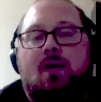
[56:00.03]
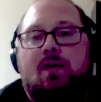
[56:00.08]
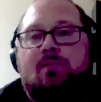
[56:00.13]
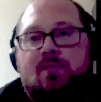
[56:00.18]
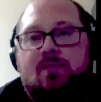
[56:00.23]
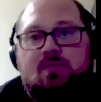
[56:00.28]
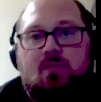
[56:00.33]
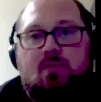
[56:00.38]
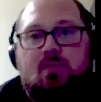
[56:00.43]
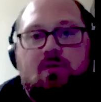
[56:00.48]
up
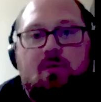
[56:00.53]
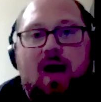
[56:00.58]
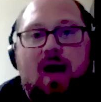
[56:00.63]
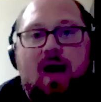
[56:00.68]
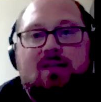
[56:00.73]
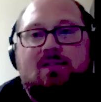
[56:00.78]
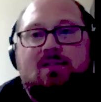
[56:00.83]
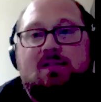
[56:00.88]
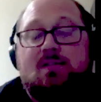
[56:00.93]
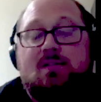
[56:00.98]
a physical
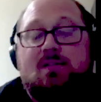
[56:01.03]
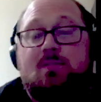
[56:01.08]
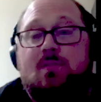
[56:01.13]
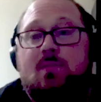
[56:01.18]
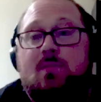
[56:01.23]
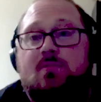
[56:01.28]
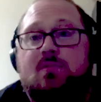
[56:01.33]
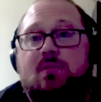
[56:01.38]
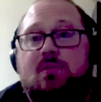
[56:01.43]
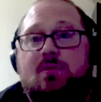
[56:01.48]
capacity
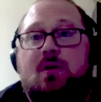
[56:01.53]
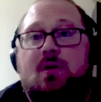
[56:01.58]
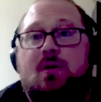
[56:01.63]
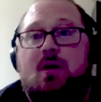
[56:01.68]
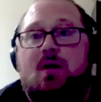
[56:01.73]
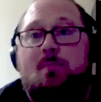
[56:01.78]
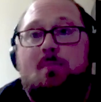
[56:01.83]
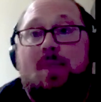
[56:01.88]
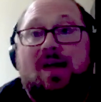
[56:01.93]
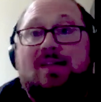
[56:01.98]
to be able
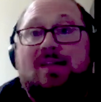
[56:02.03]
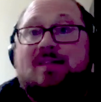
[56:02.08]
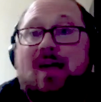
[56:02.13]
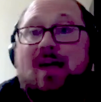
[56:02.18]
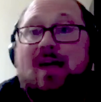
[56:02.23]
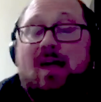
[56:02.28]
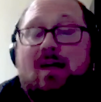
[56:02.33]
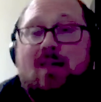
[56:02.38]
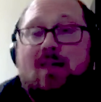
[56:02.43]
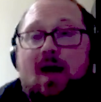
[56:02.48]
to
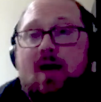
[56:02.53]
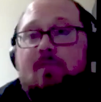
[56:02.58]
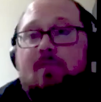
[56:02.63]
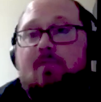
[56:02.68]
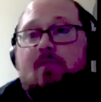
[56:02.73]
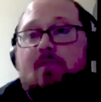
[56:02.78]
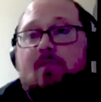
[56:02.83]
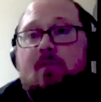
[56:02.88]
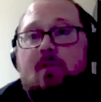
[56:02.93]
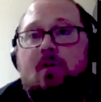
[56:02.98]
maintain
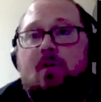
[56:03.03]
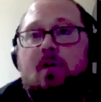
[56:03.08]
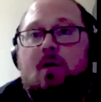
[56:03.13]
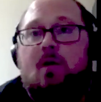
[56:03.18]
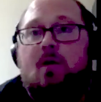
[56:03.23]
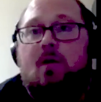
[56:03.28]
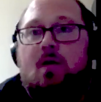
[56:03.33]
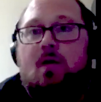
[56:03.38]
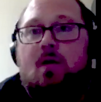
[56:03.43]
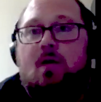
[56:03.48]
that
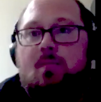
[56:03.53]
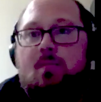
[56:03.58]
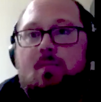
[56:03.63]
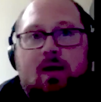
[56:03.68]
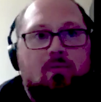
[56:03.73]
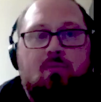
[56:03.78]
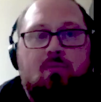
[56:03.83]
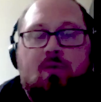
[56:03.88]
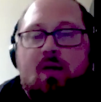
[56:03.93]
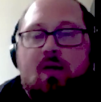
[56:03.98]
for
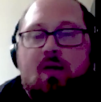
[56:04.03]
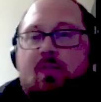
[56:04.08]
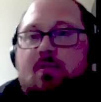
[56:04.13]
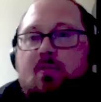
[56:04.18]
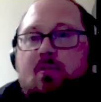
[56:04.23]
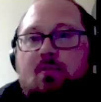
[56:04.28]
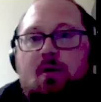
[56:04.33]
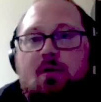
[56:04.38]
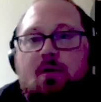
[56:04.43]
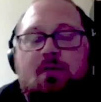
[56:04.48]
being able to
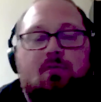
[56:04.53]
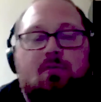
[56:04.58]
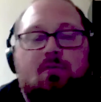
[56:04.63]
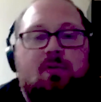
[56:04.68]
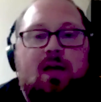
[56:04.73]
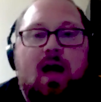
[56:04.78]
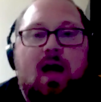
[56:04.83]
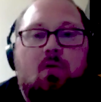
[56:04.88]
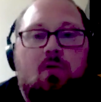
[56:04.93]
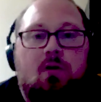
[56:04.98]
play through a
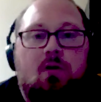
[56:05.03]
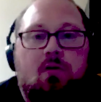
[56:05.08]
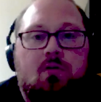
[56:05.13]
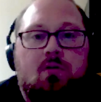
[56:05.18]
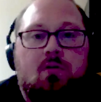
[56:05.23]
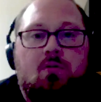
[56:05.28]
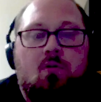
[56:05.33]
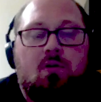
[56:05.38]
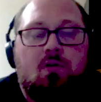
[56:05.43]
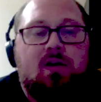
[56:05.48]

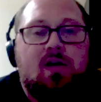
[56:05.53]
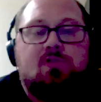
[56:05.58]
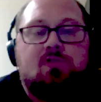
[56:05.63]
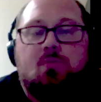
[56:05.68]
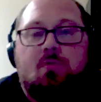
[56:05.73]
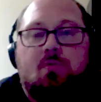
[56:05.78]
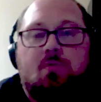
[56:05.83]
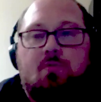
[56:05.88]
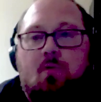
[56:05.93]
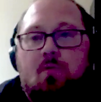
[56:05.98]
3-hour
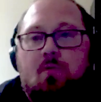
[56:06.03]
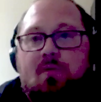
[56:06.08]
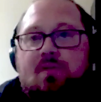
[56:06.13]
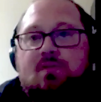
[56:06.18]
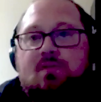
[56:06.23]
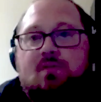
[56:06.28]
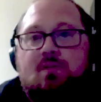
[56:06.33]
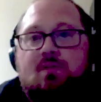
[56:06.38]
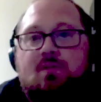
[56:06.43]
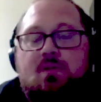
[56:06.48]
orchestral
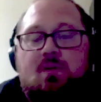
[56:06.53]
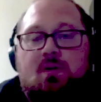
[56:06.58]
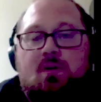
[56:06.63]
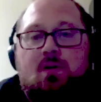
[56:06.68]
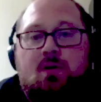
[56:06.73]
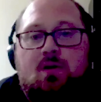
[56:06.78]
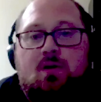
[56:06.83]
performance.